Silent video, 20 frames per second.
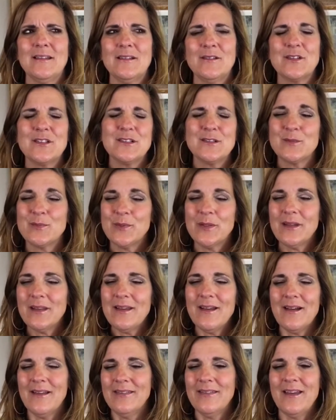which is
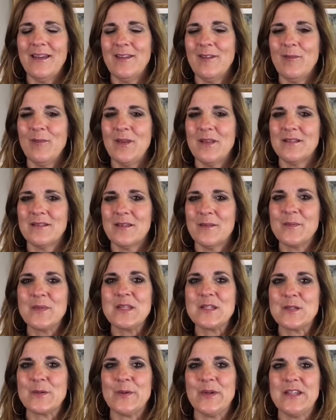really unlike me in some
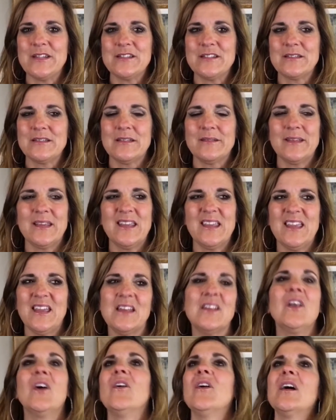situations. I'm like, yeah,
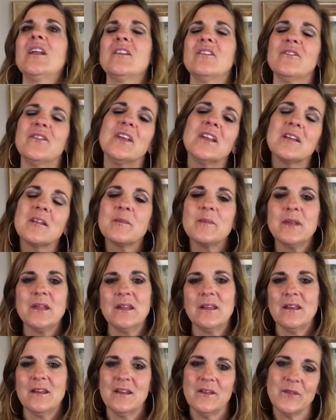no, I don't feel like
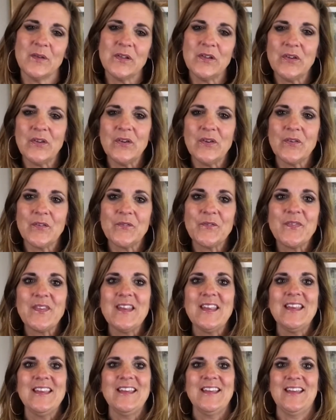meeting anyone new.
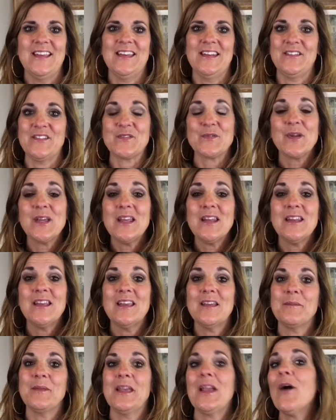And it was
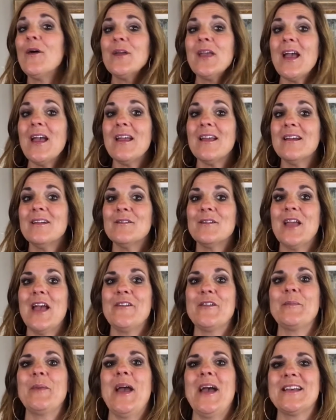raining. I'm like, oh, yay, we
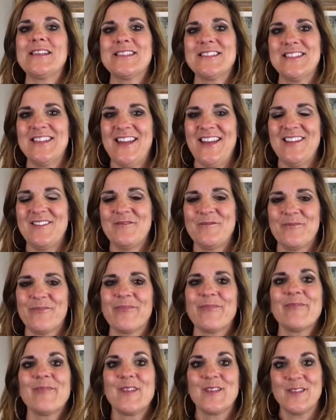have a pass today.
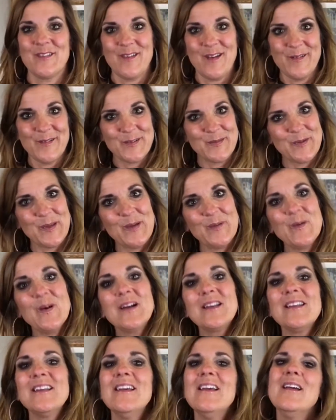So that was week
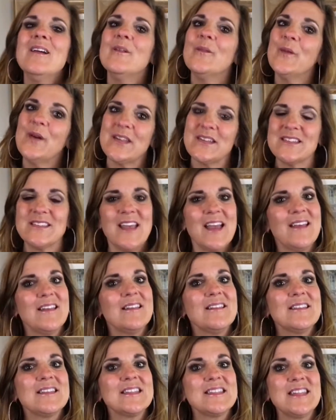one. Went and sat
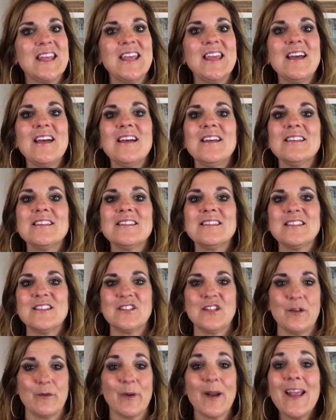in the stands
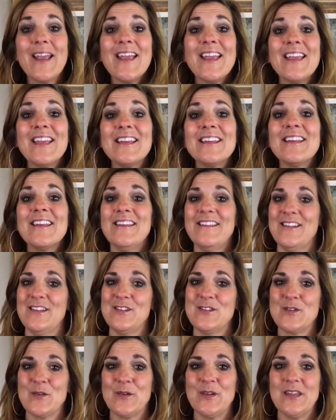in the rain and
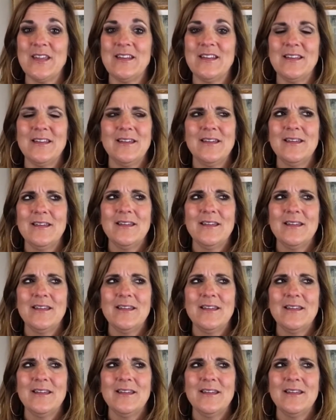enjoyed